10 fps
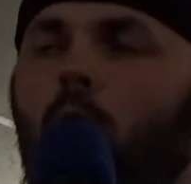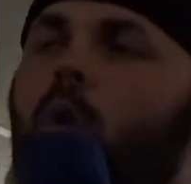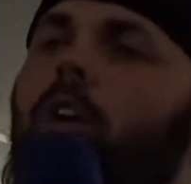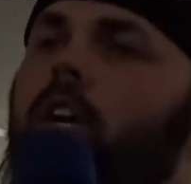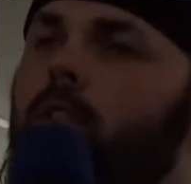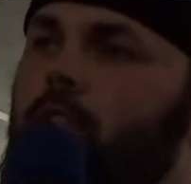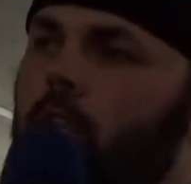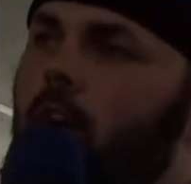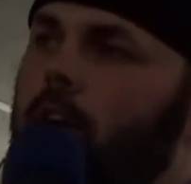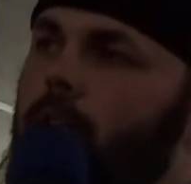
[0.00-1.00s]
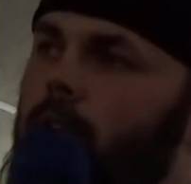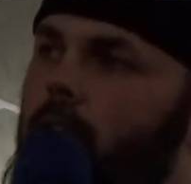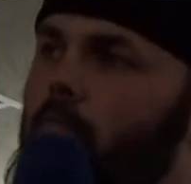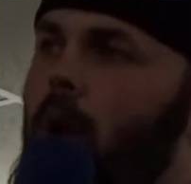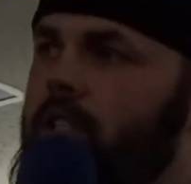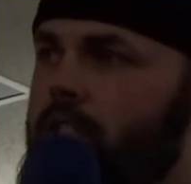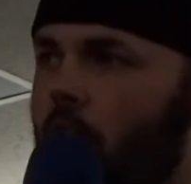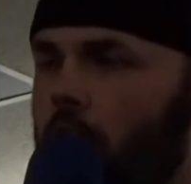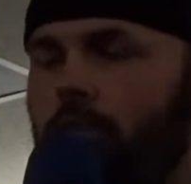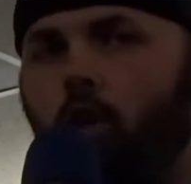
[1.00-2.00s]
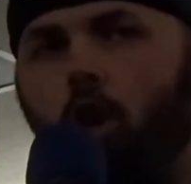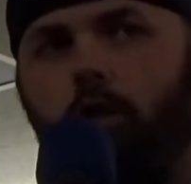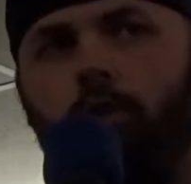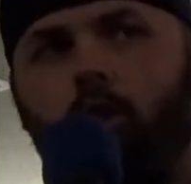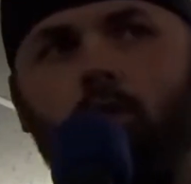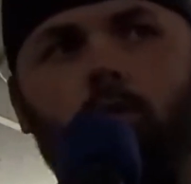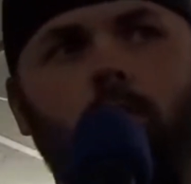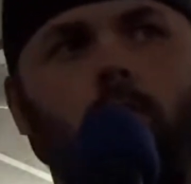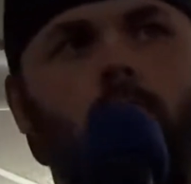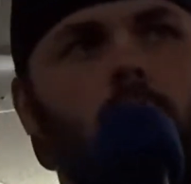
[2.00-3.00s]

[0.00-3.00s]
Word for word: We're here tonight, myself and all of you,